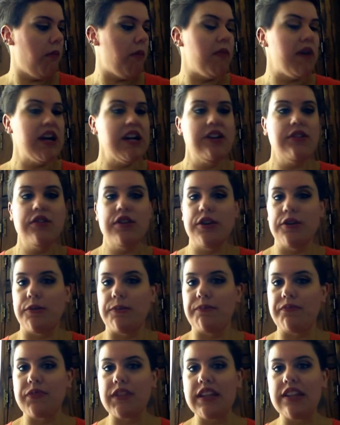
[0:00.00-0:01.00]
I don't
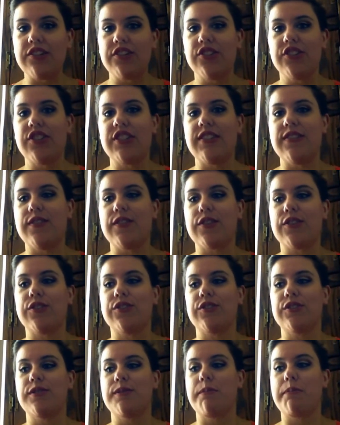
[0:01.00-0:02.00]
know. It's just
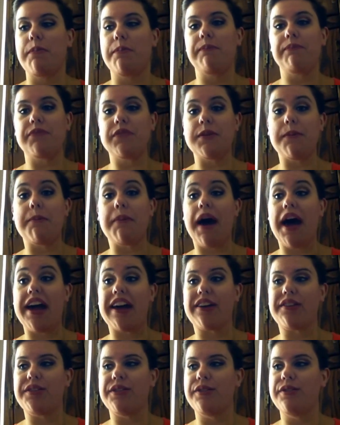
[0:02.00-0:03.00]
difficult to to buy
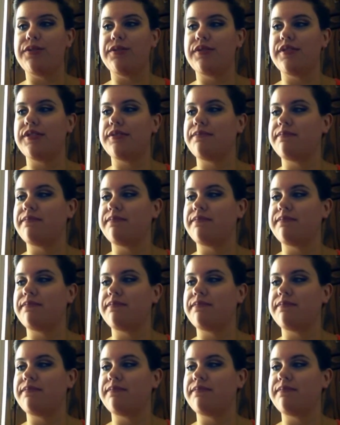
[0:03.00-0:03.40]
clothes